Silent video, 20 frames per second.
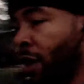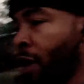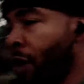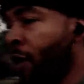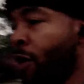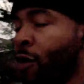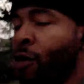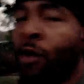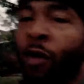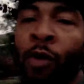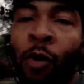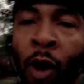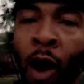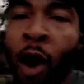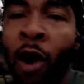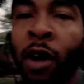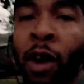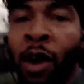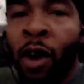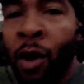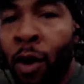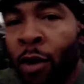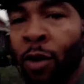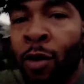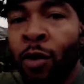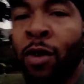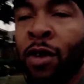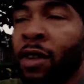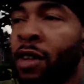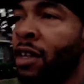on. Walk
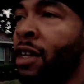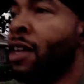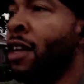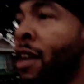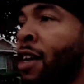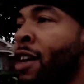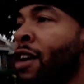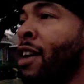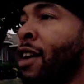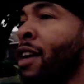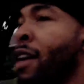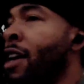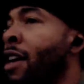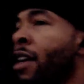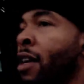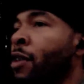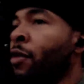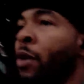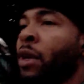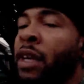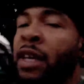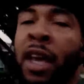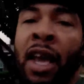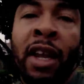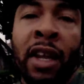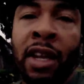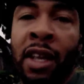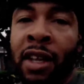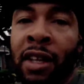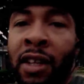on. We
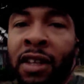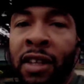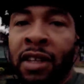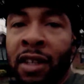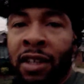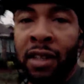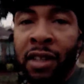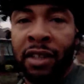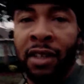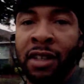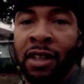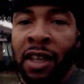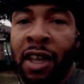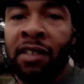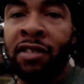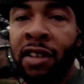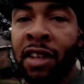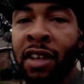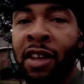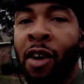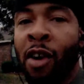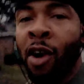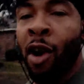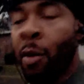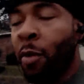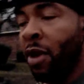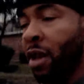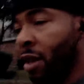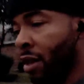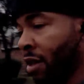getting it. DSD
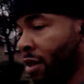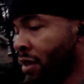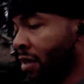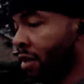Army